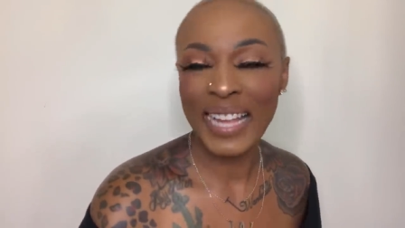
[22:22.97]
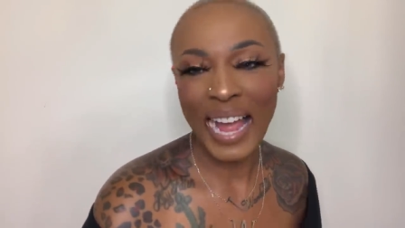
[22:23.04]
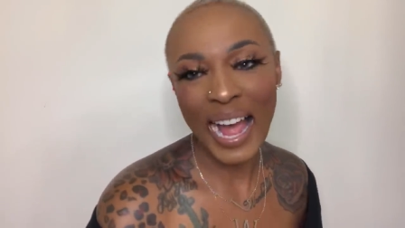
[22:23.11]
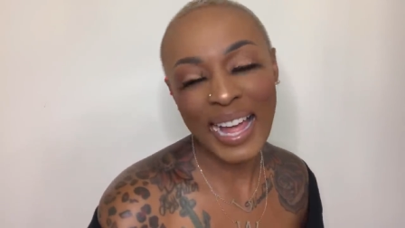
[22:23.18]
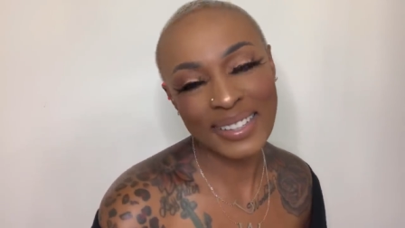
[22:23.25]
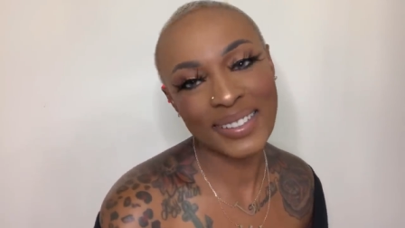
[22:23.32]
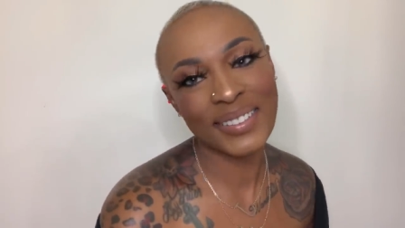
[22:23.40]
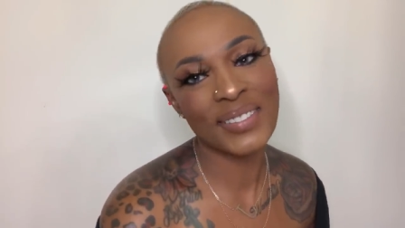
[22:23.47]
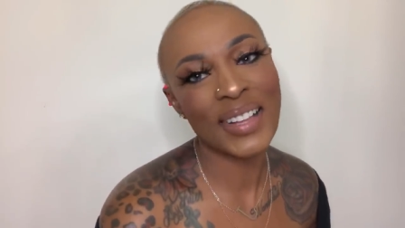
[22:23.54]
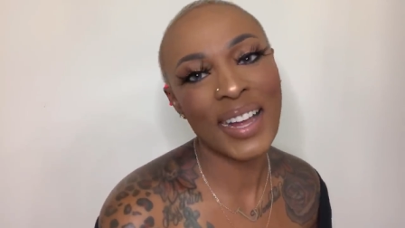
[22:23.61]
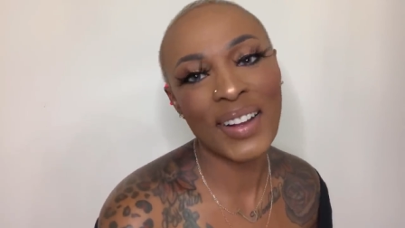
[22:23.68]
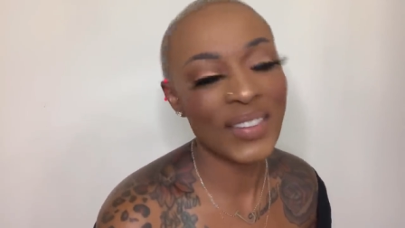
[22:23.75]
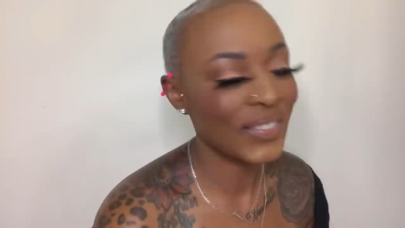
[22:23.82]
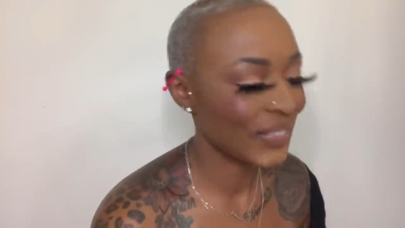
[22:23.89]
I love
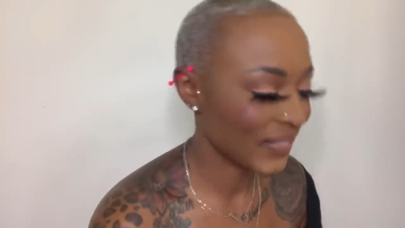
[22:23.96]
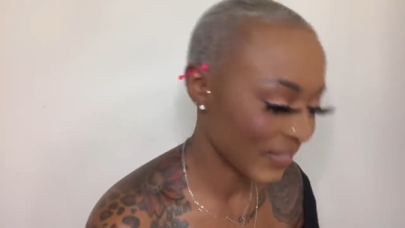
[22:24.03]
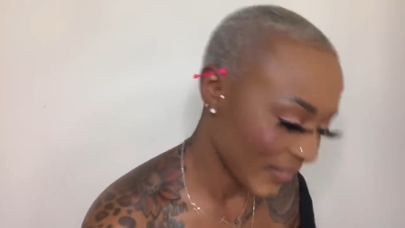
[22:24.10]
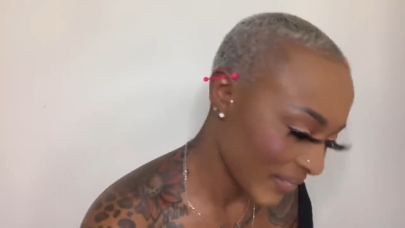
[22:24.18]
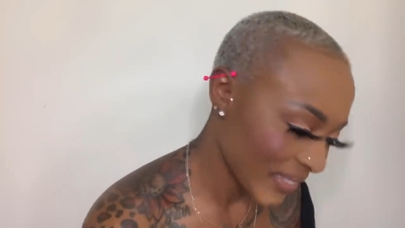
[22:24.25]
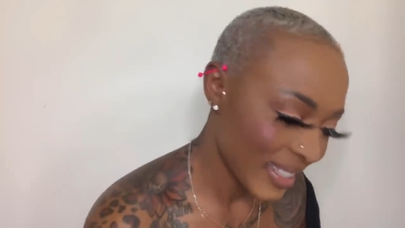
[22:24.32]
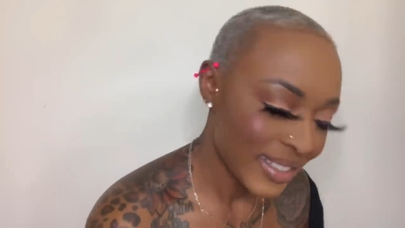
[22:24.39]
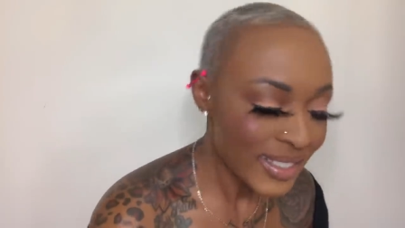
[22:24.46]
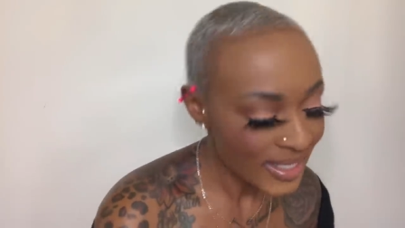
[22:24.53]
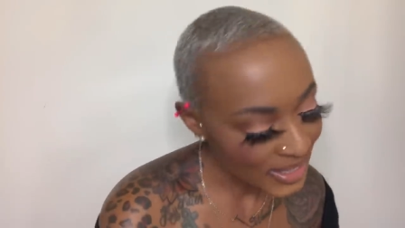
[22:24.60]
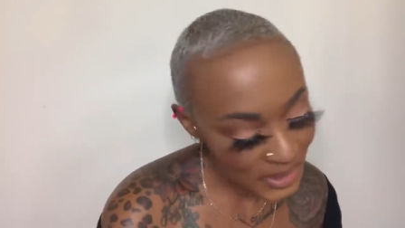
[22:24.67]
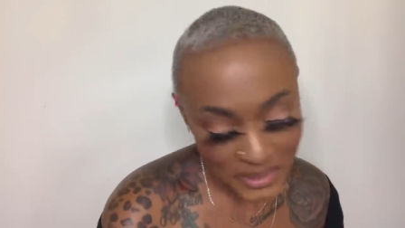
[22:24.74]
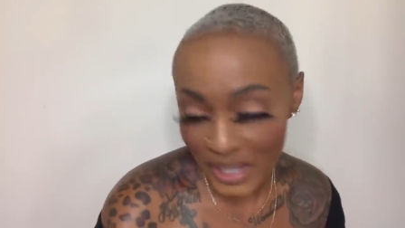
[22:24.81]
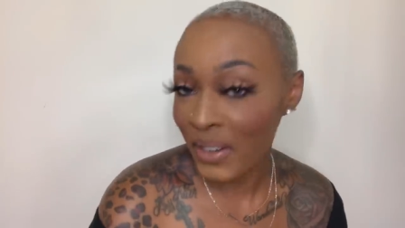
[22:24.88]
y'all
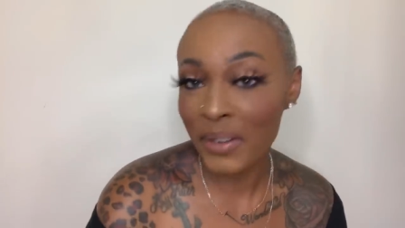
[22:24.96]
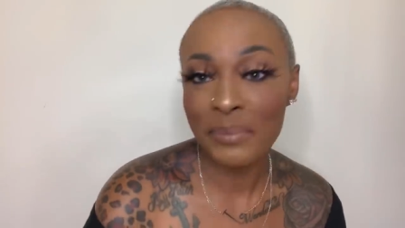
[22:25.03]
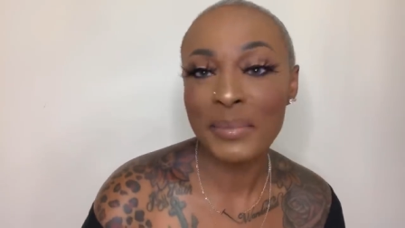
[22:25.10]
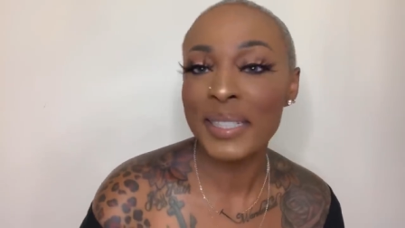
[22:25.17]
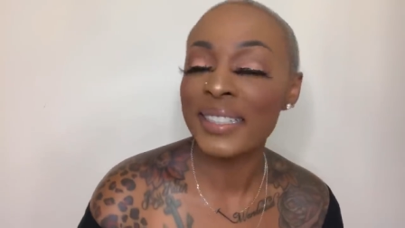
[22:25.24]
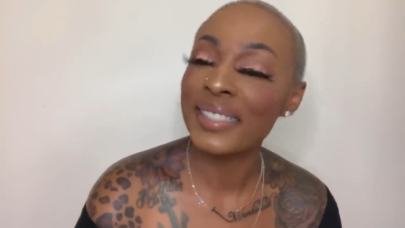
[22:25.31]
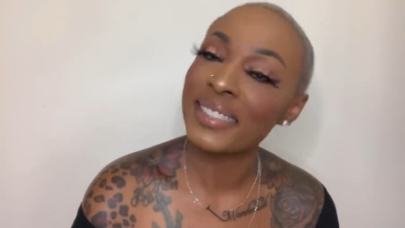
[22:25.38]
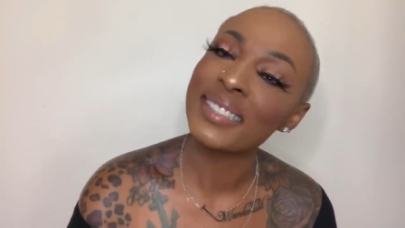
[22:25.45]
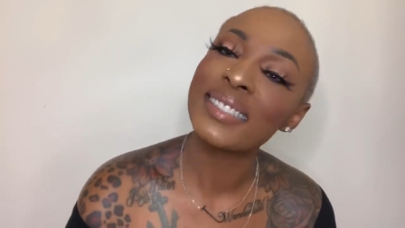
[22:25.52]
so darn much.